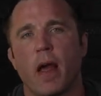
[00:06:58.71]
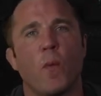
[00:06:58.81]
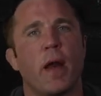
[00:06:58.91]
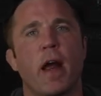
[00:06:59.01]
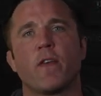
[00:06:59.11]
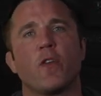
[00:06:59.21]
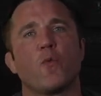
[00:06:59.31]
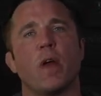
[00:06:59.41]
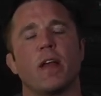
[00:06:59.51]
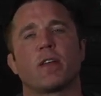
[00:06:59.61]
And whatever the
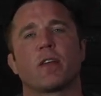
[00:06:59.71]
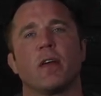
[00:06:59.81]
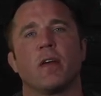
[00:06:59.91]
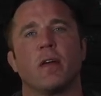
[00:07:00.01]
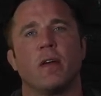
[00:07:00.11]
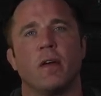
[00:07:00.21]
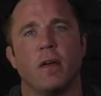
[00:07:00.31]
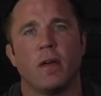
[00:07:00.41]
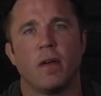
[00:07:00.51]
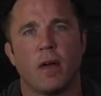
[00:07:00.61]
risk,
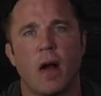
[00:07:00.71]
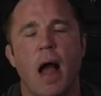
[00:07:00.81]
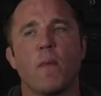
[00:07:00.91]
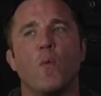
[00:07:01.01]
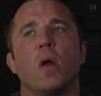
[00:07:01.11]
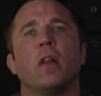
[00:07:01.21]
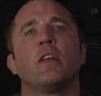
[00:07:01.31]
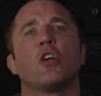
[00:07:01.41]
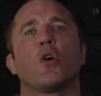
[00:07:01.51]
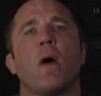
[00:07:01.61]
I'm willing to go